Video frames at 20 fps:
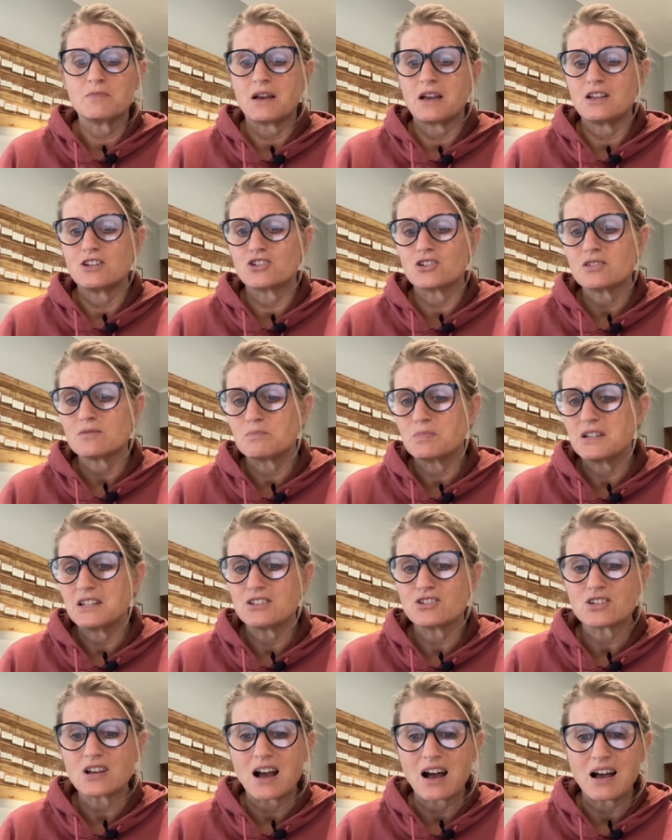may just
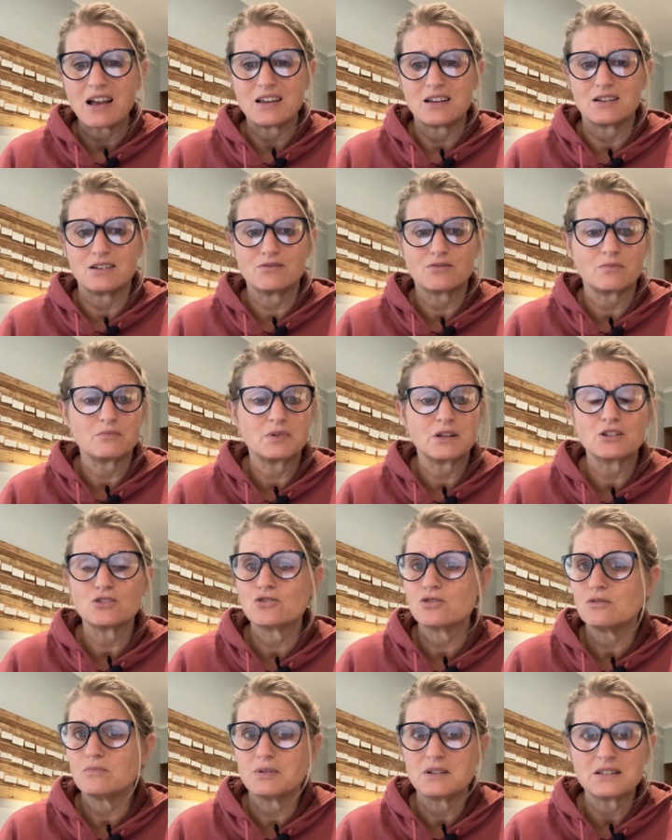be tired from being
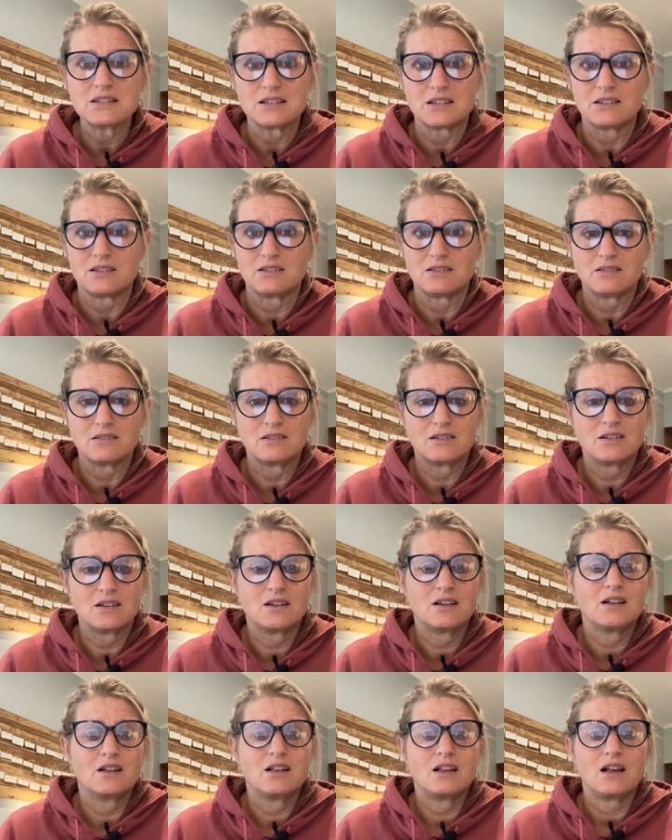too busy
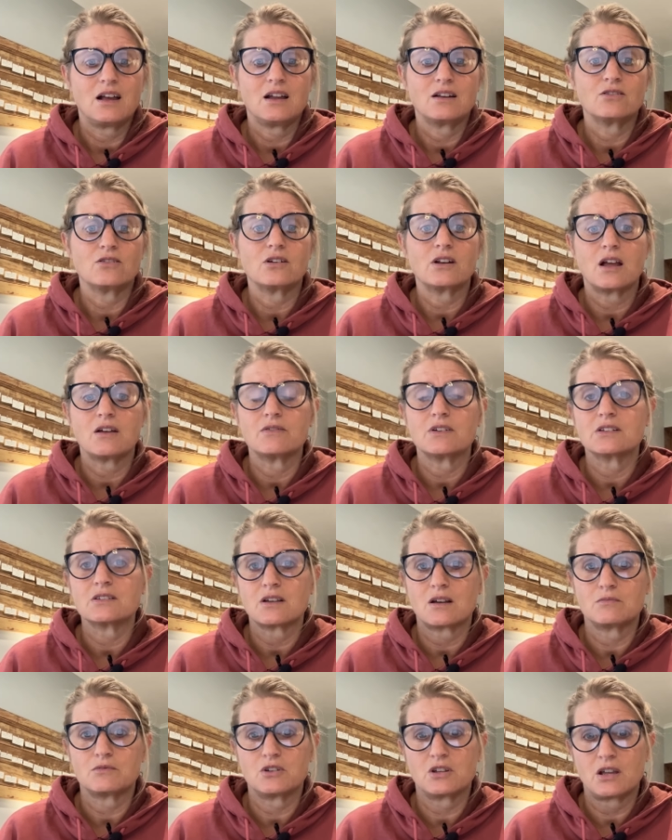and not having
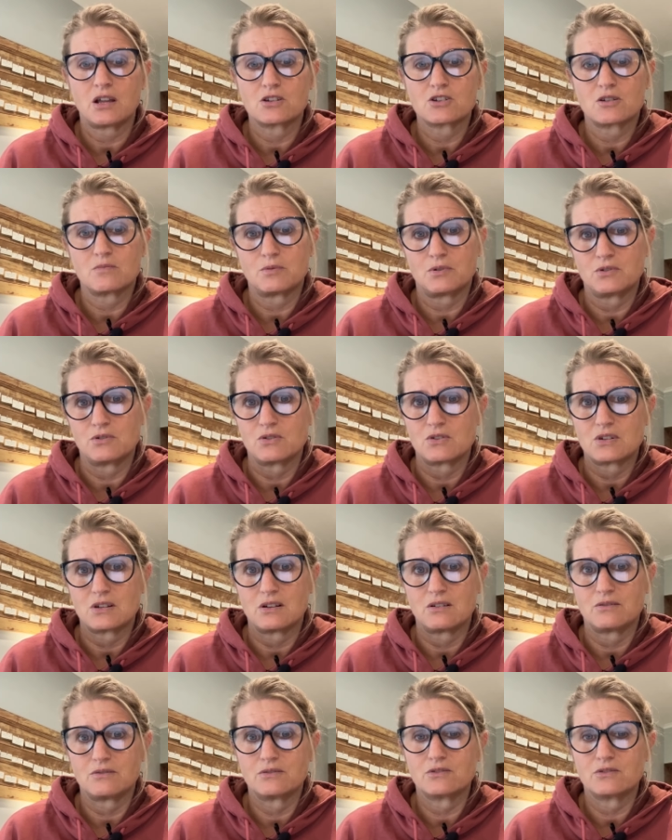time to catch up on yourself.